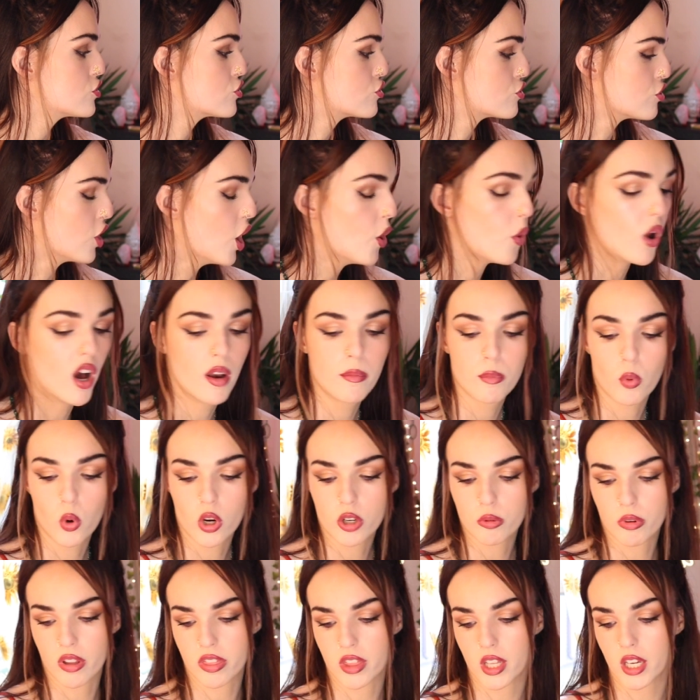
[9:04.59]
so on
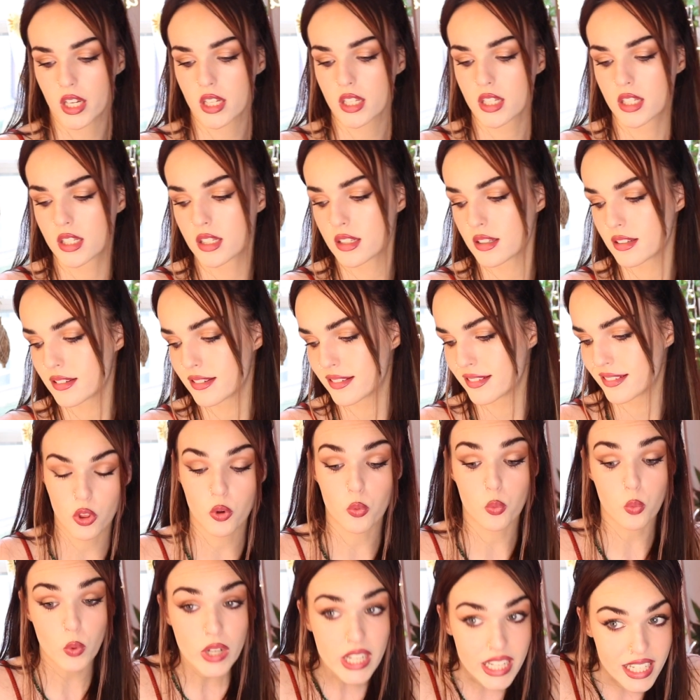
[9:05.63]
board with it. So
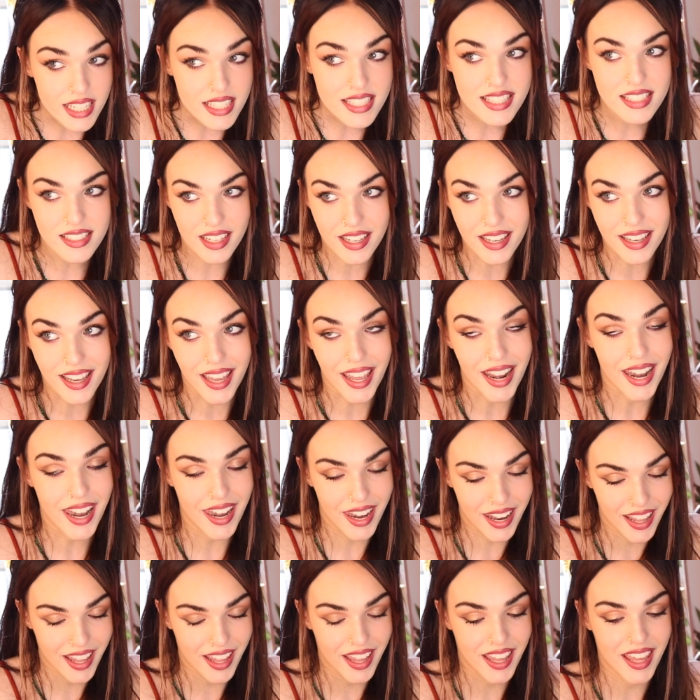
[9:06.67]
the
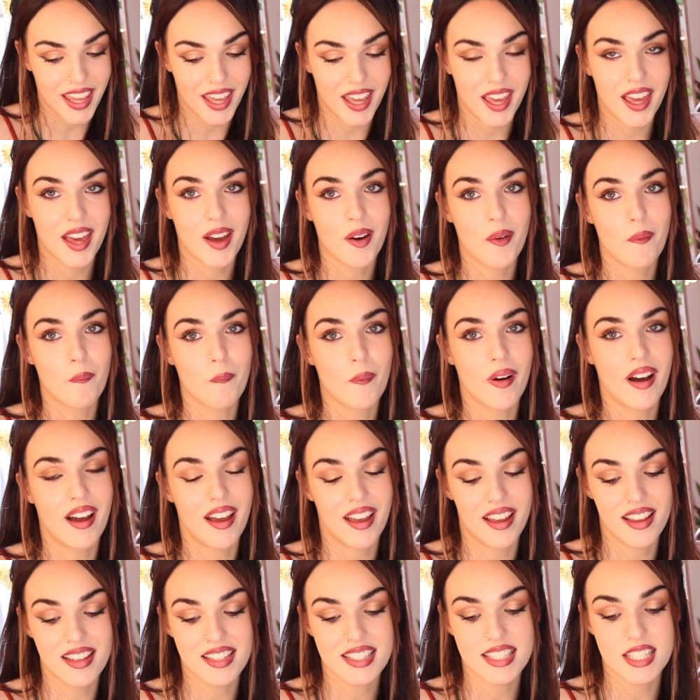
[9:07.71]
reason it
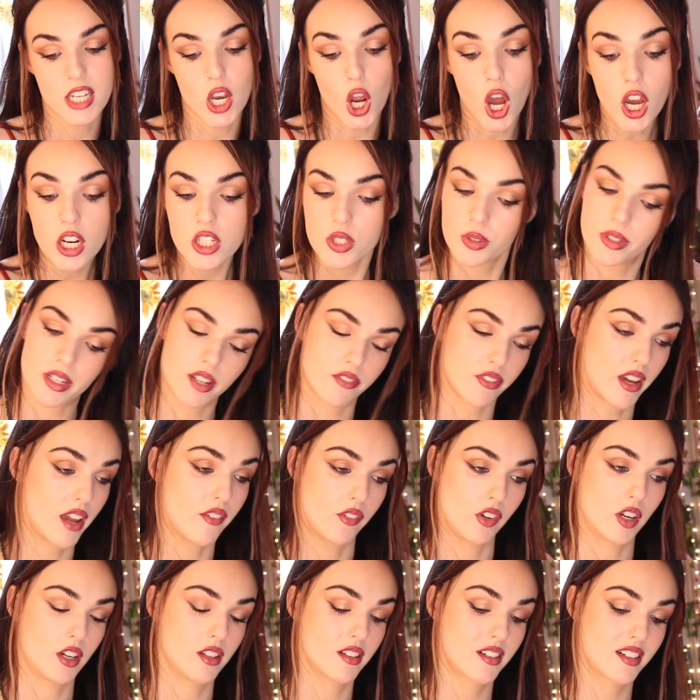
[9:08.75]
was not
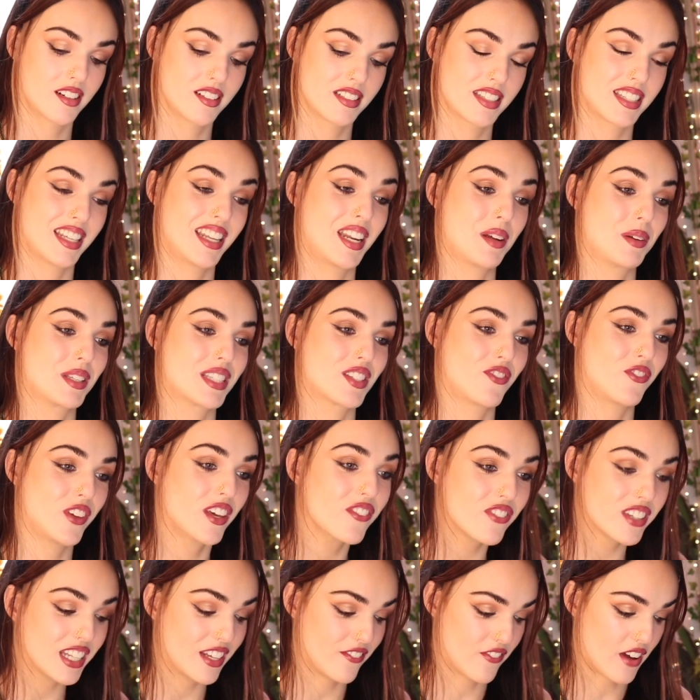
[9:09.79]
$25 and it was
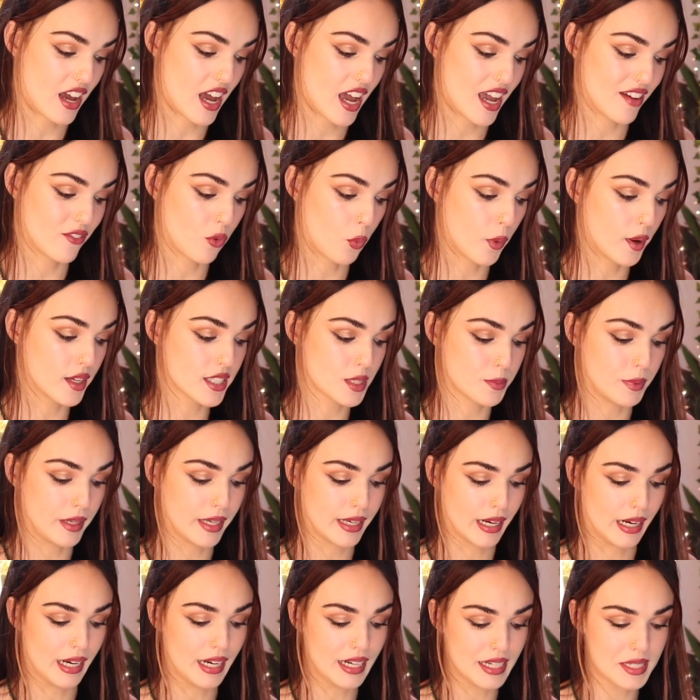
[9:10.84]
$55 was
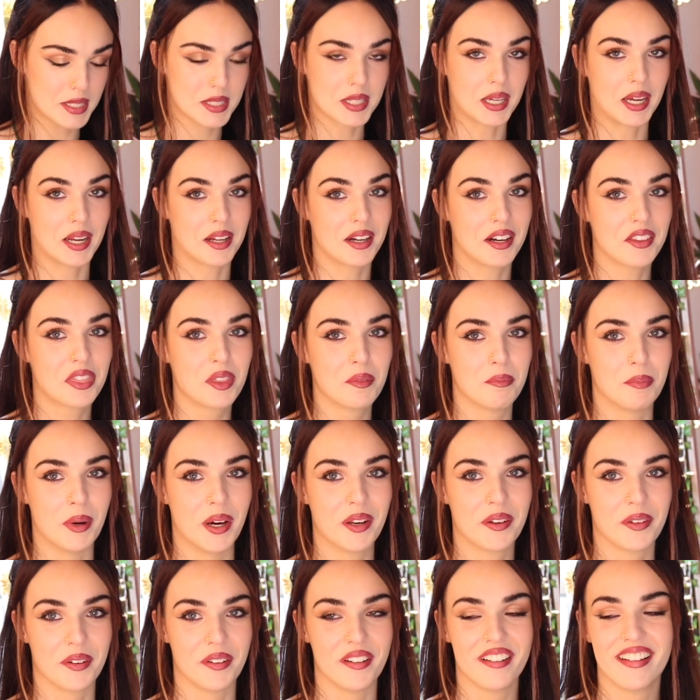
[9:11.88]
because I got the
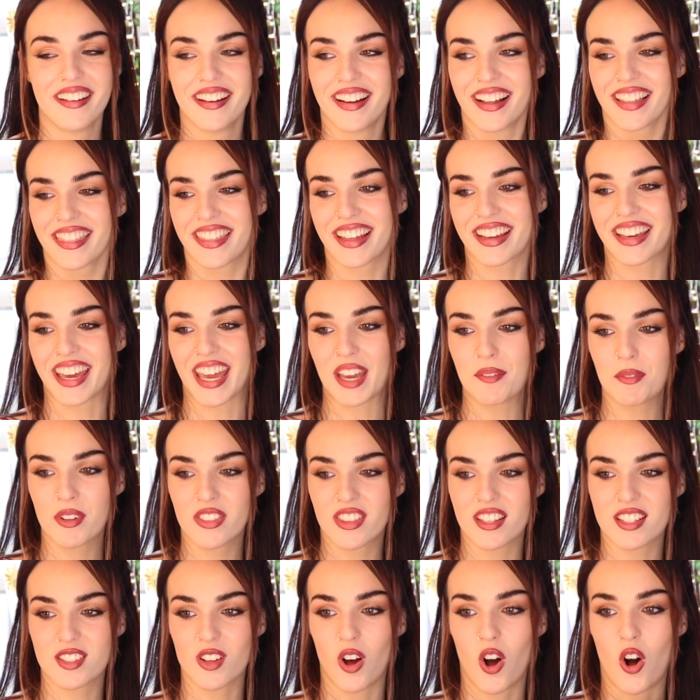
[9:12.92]
bundle that came
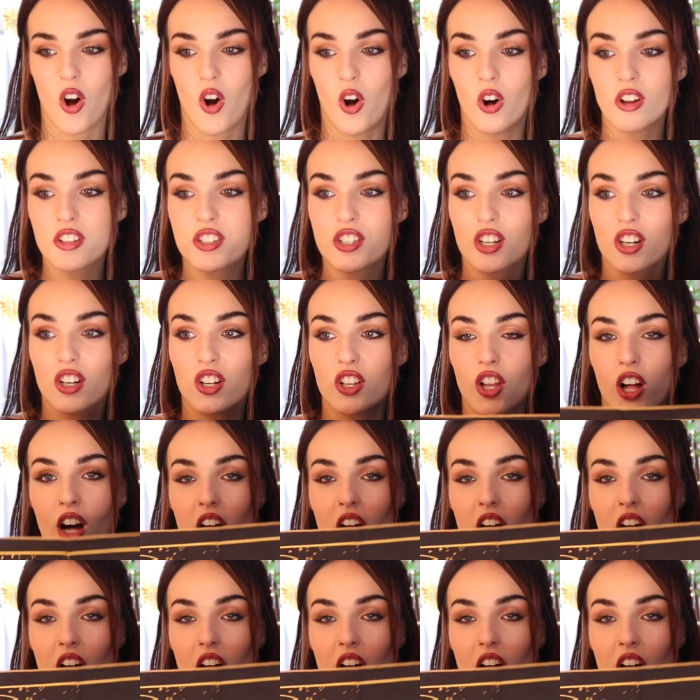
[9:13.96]
with this altar